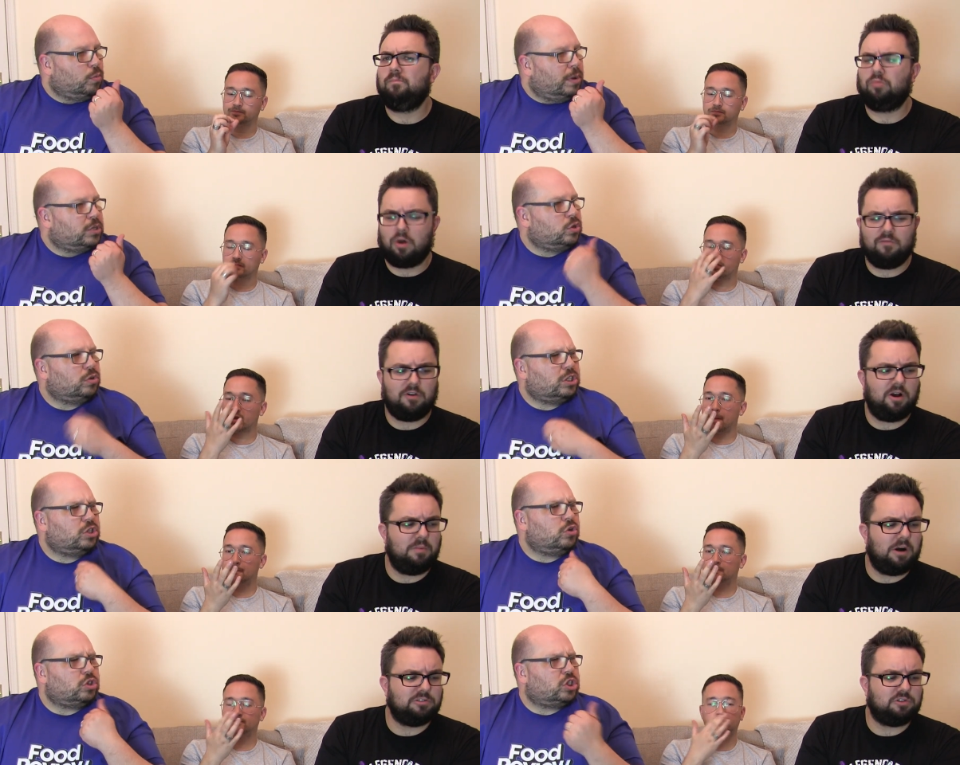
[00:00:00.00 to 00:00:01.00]
Speaker 1: almost. Not,
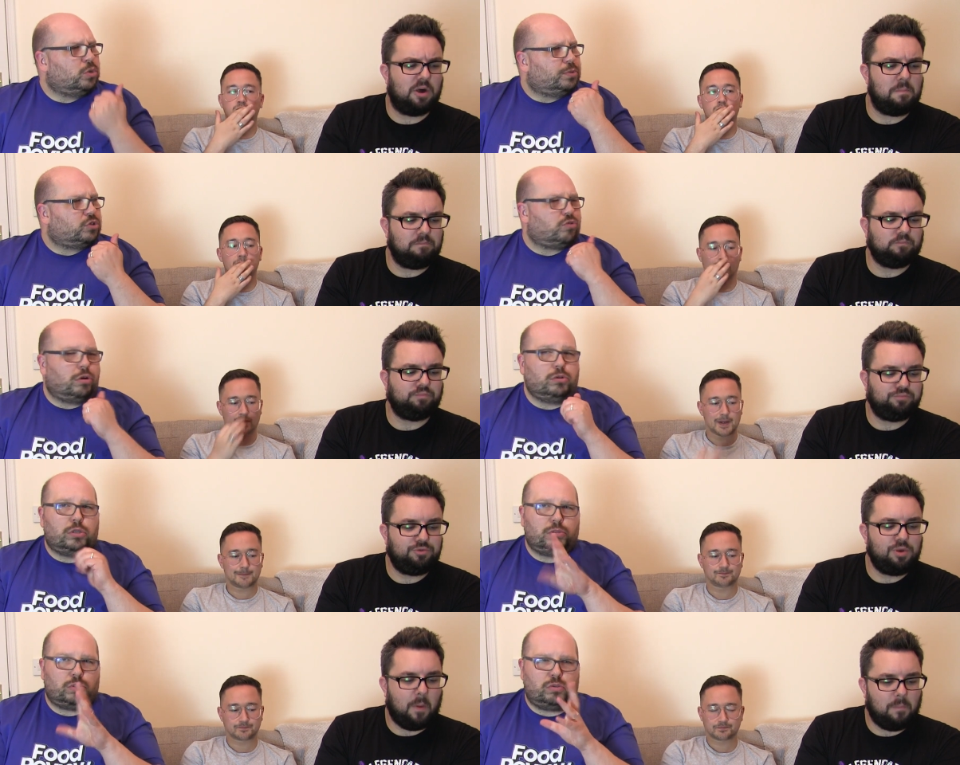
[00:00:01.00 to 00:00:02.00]
Very not super strong,
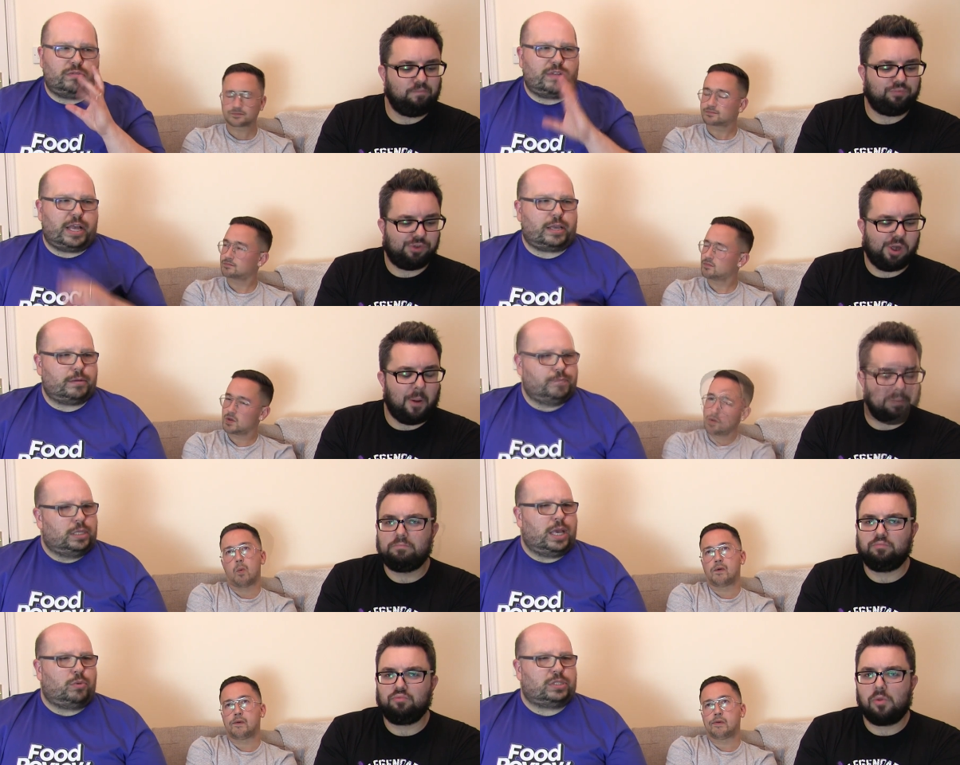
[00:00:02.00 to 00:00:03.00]
not sort of like,
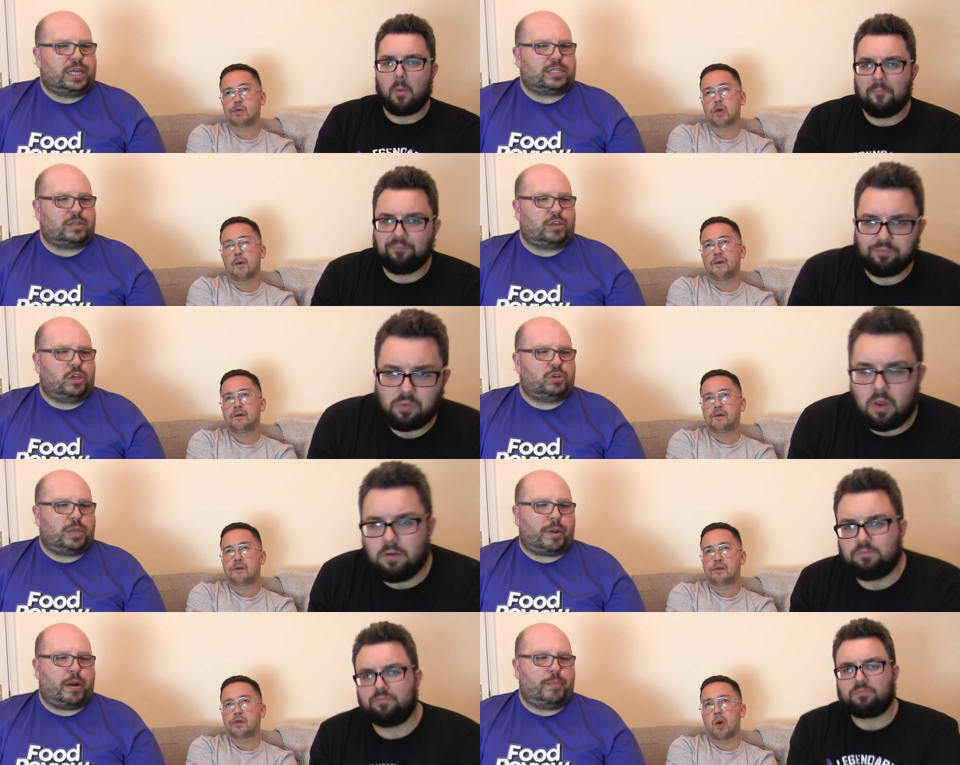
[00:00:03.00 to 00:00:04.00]
yeah, I wouldn't say it's
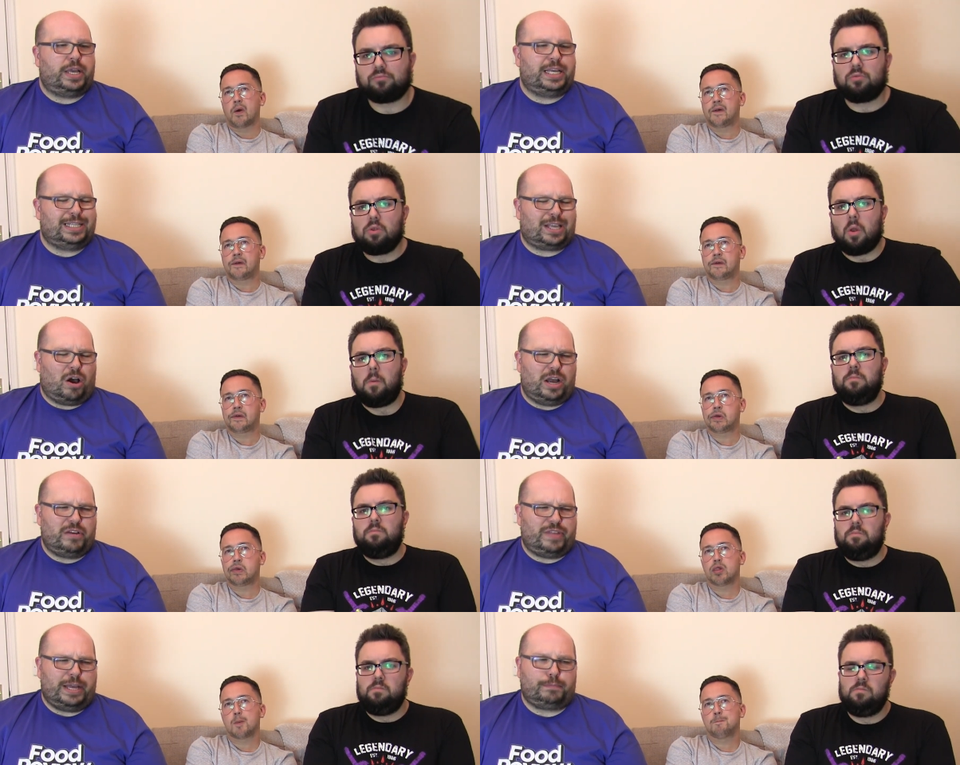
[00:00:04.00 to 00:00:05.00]
hugely apparent, but it's
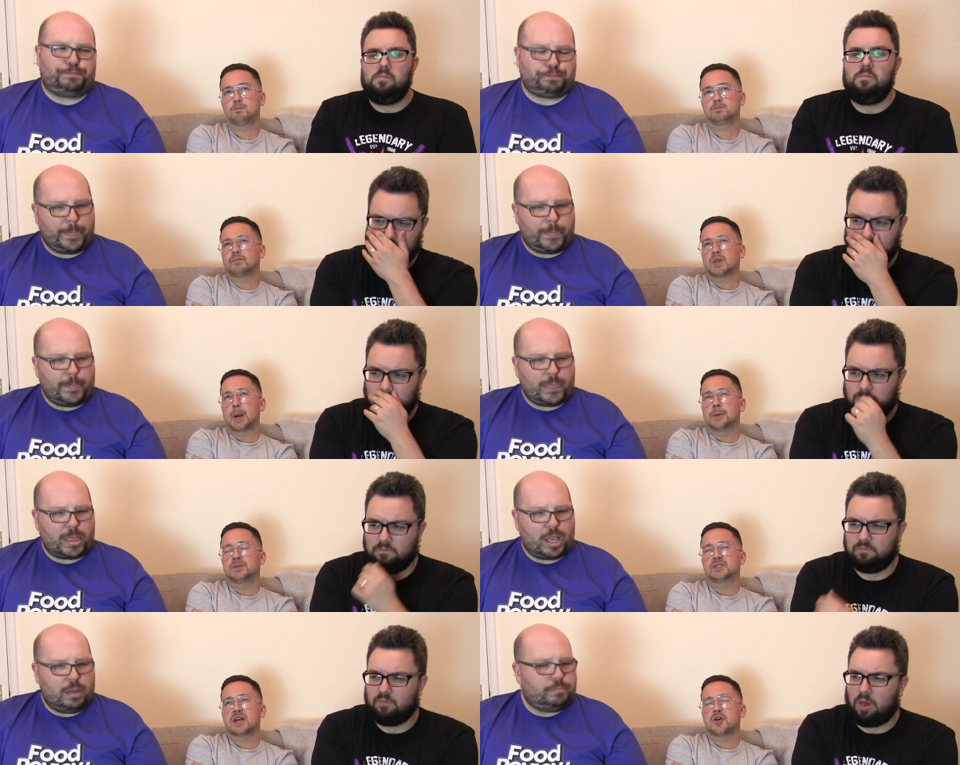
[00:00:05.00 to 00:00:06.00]
kind of there.
Speaker 2: I
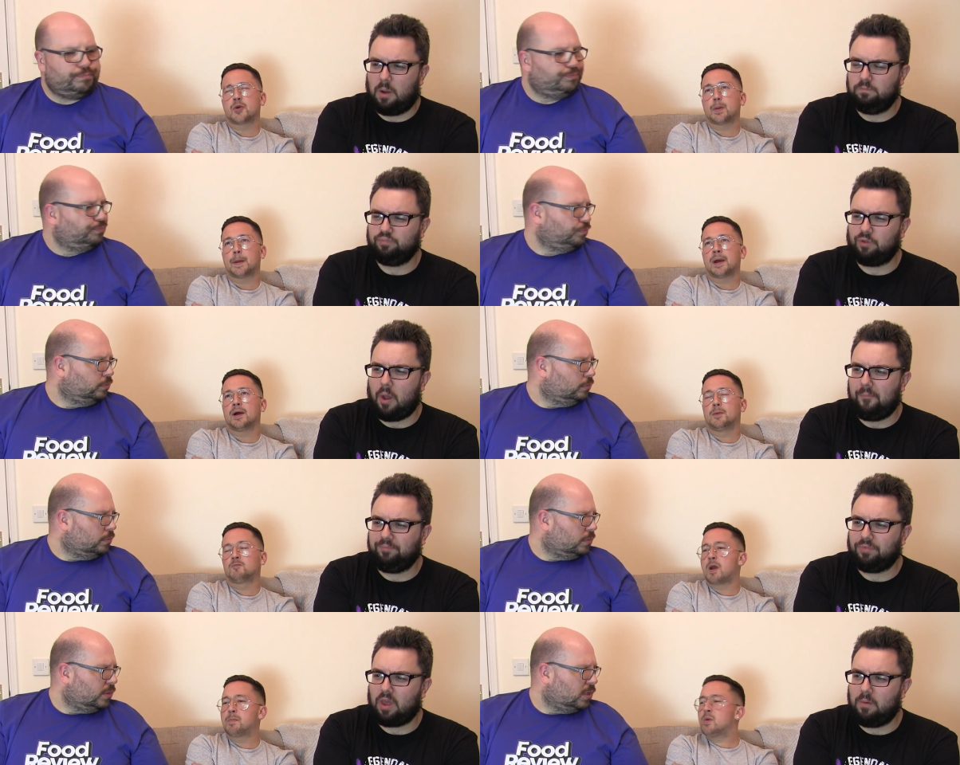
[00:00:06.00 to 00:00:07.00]
would say though,
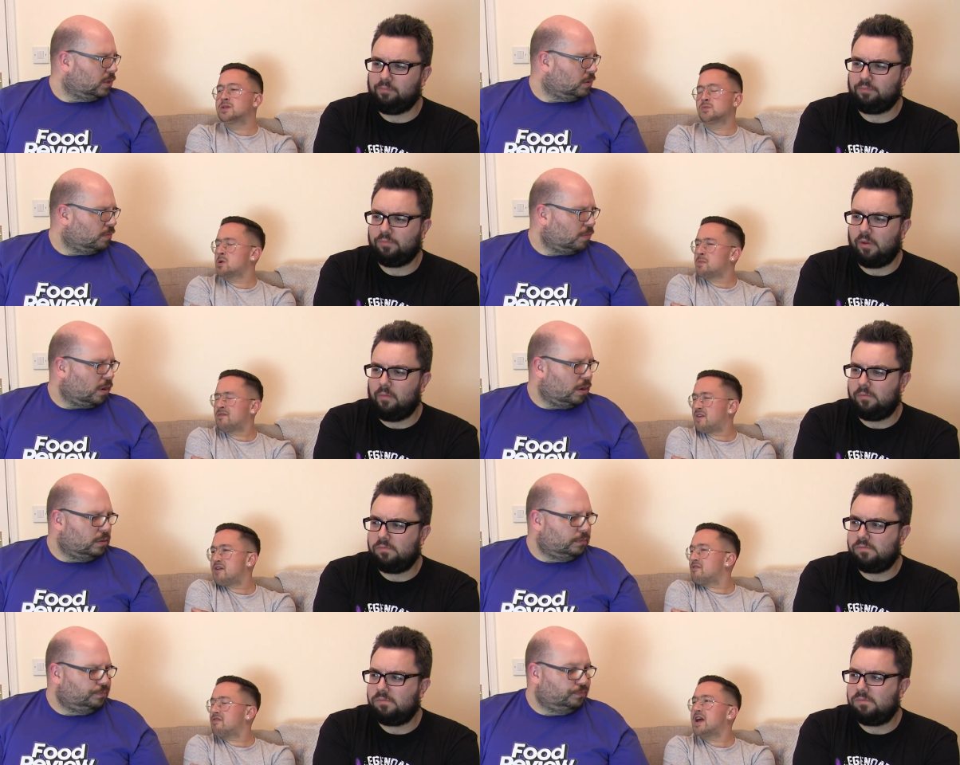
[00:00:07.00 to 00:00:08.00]
Red Bull isn't one of my
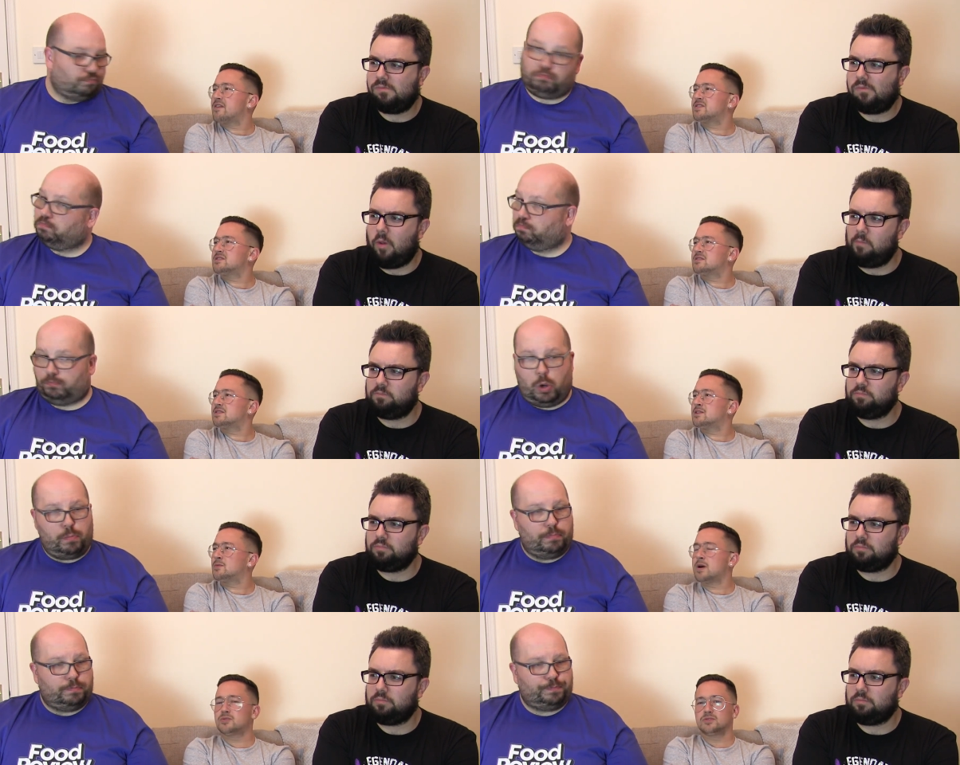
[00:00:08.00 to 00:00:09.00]
favourite flavours nope. in
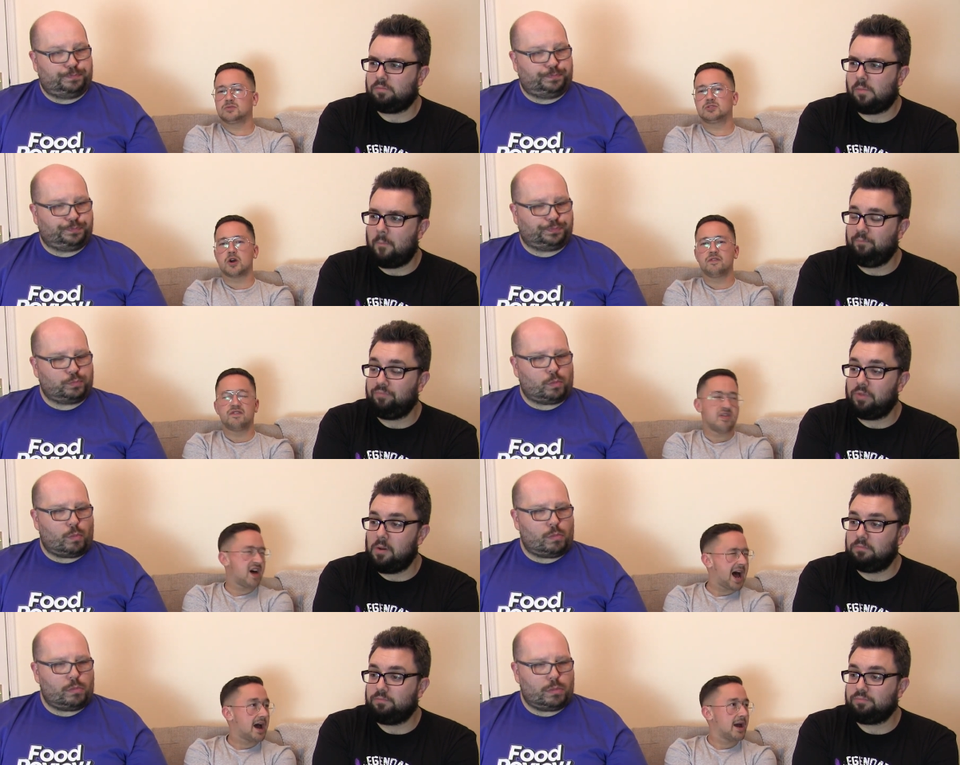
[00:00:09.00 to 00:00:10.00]
the world. So for
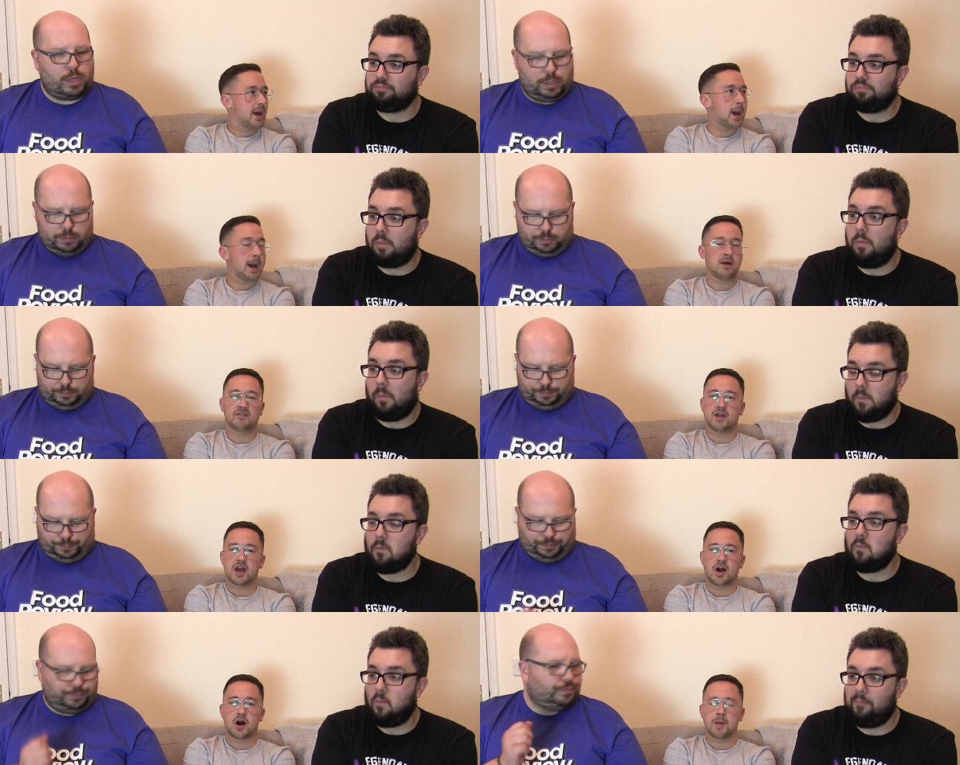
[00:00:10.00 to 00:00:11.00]
that, uh,
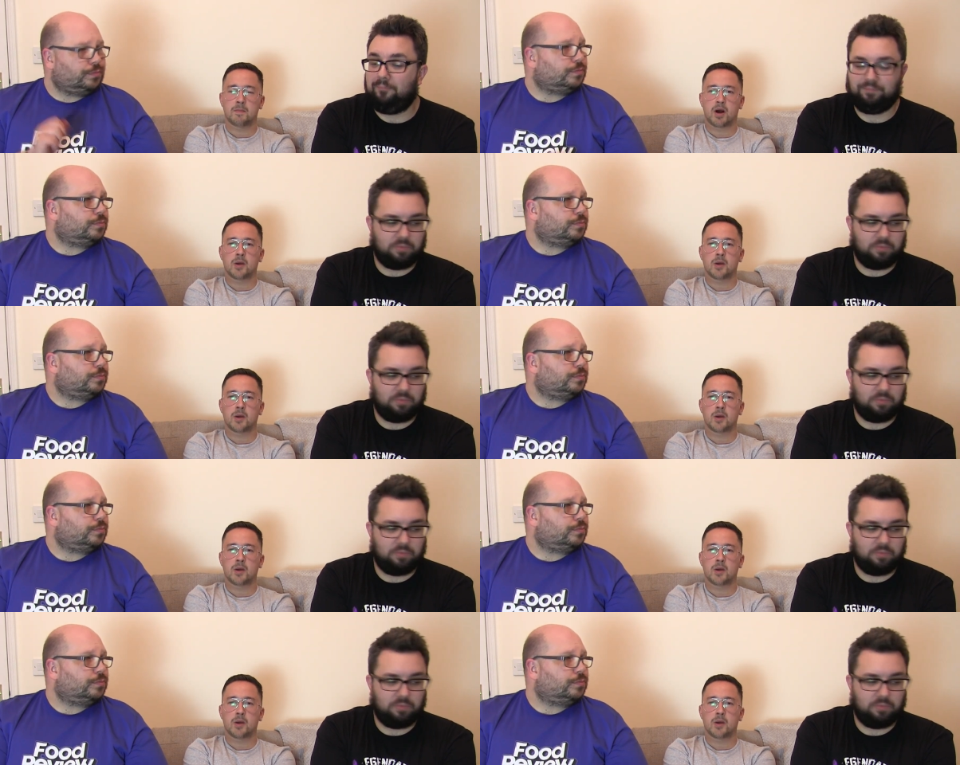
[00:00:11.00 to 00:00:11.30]
I'm, I'm